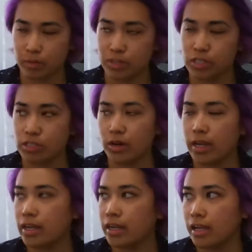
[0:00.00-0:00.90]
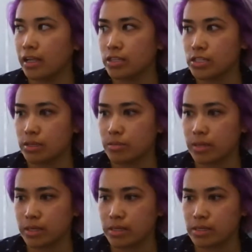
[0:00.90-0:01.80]
which is a great analogy
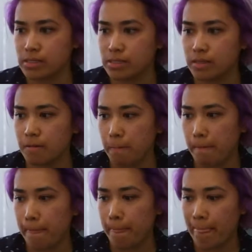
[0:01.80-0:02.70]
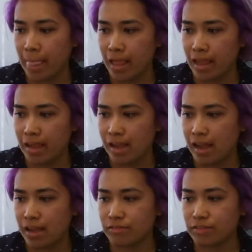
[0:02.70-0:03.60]
because
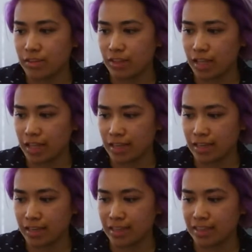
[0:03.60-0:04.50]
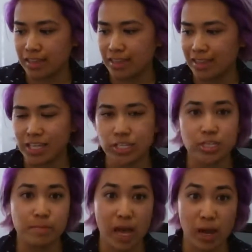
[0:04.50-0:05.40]
I feel like that's
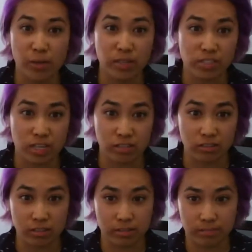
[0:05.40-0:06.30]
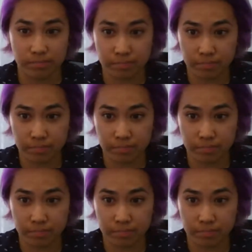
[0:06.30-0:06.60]
just power in general.